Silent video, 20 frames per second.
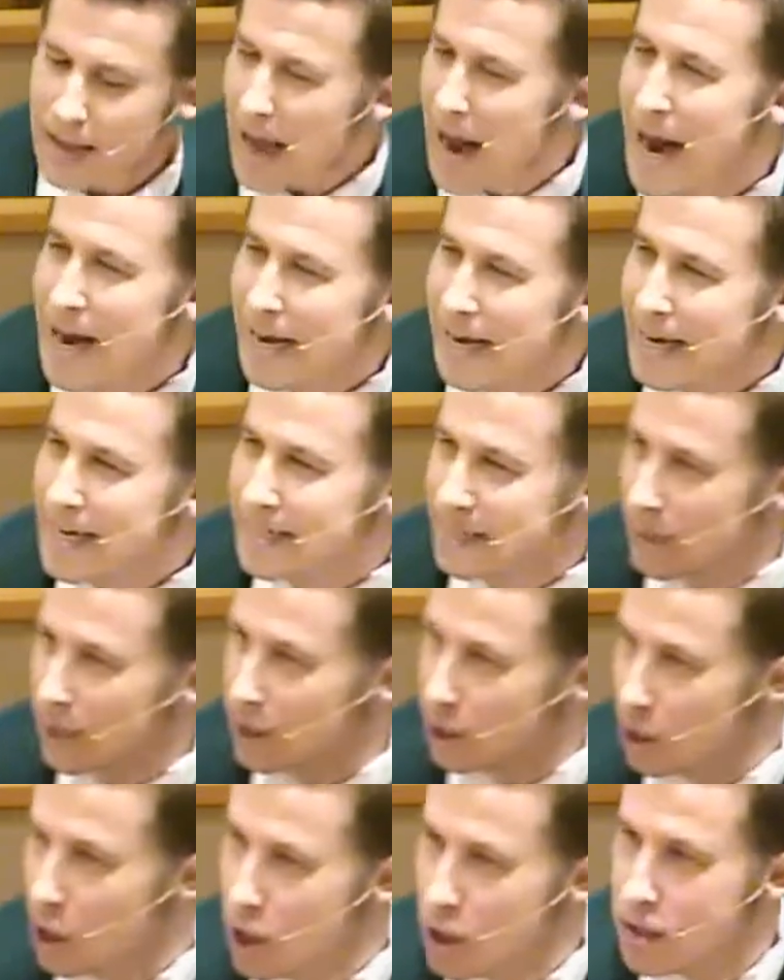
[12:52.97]
I needed to
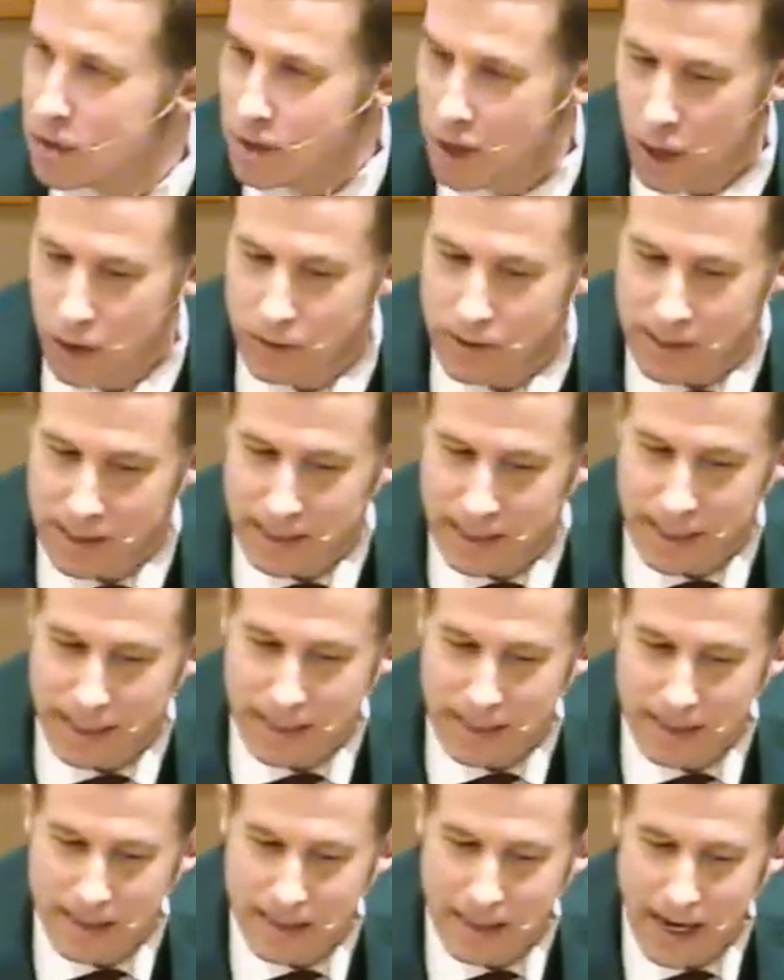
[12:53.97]
learn those
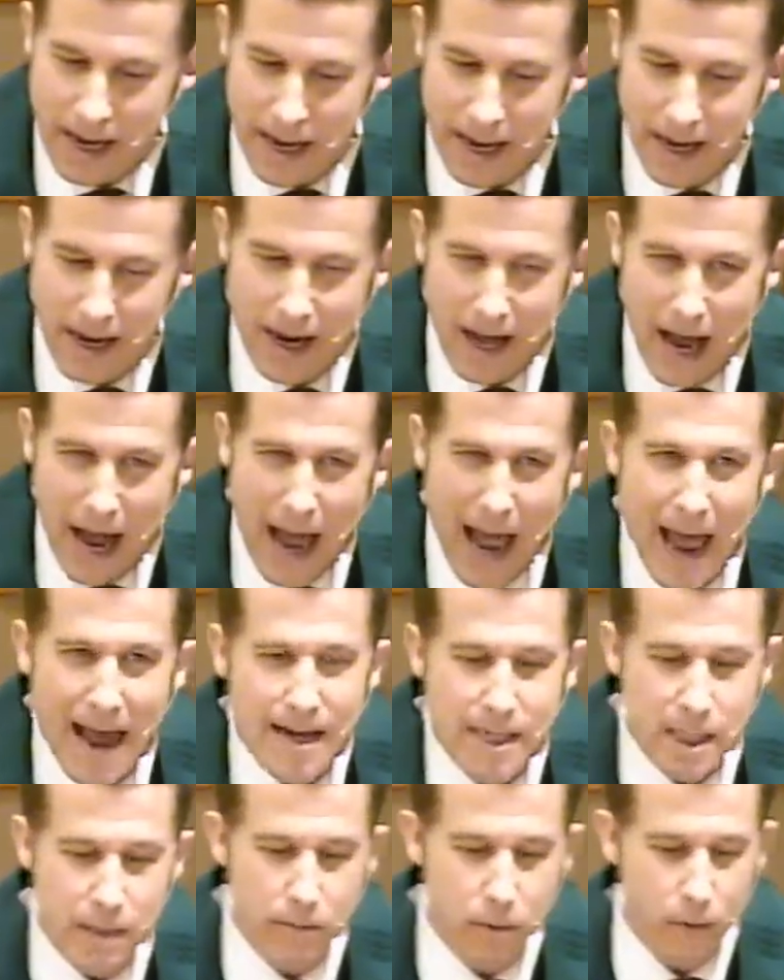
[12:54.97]
things, and I
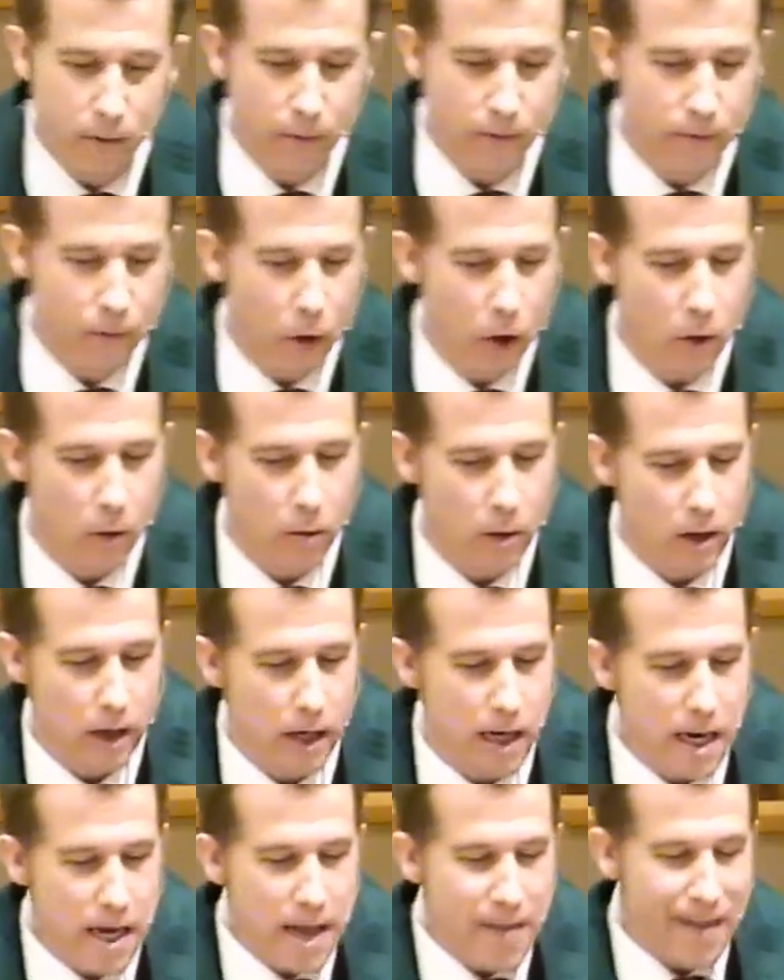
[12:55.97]
had to move forward.